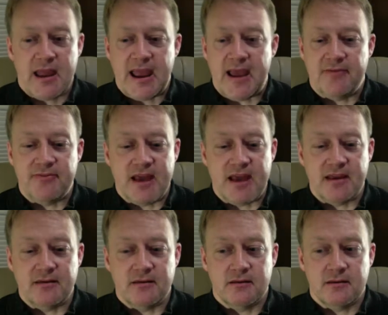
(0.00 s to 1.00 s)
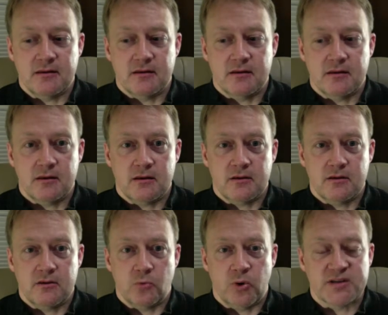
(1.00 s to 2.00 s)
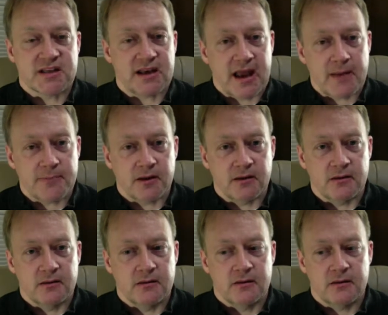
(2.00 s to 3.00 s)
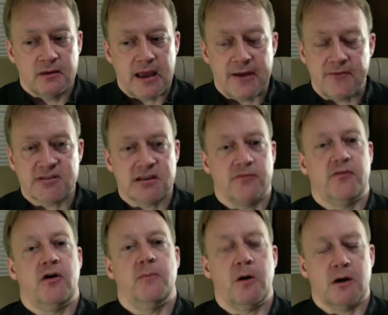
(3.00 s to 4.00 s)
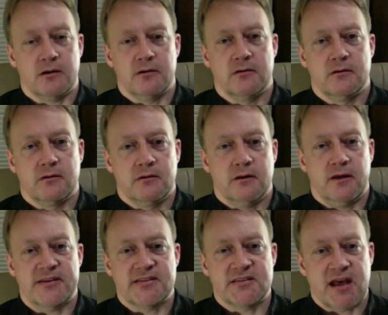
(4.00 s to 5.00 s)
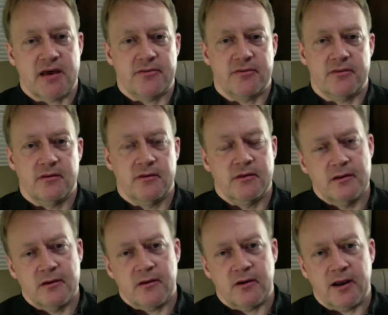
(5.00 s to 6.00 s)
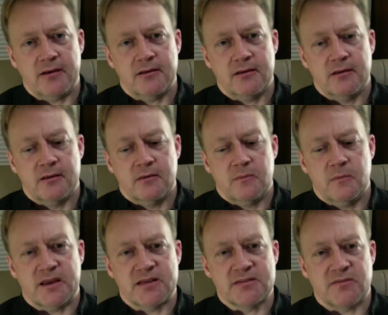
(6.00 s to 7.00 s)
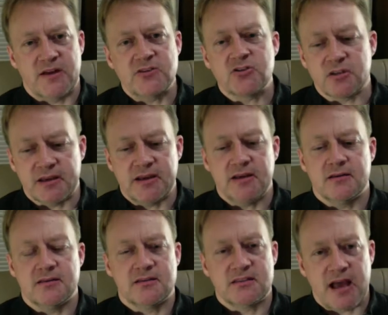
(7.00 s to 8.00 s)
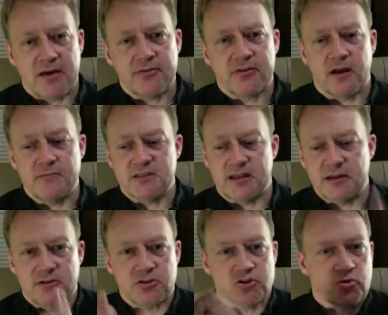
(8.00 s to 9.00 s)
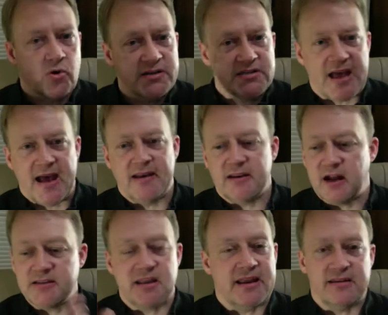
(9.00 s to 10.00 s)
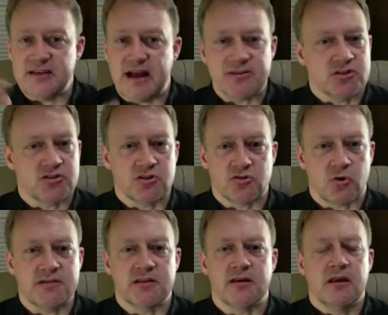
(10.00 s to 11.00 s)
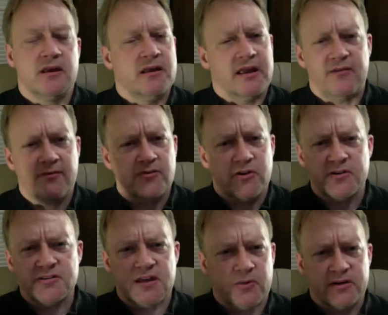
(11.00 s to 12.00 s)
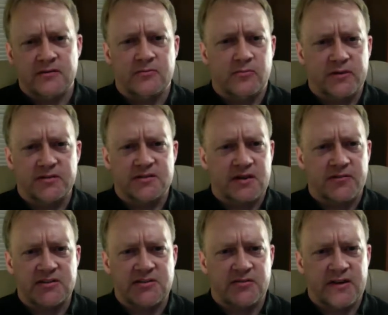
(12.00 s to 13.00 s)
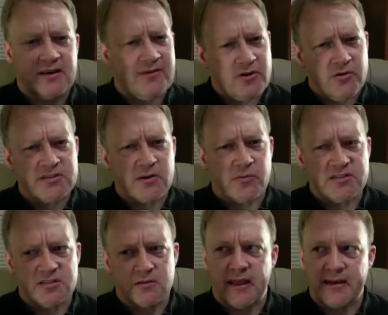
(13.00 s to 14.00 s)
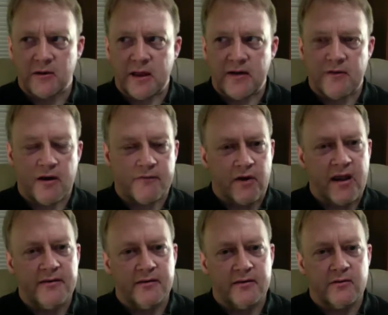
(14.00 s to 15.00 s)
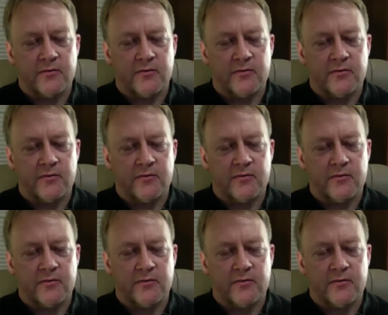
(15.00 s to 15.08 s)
and then what's going to happen? Everything's going to fall apart, and that's Seth, right? Because eventually Seth comes in and destroys that, and cuts it, and not just destroys it. Have you ever noticed that when stuff hits the fan, you ever notice that when like a friend,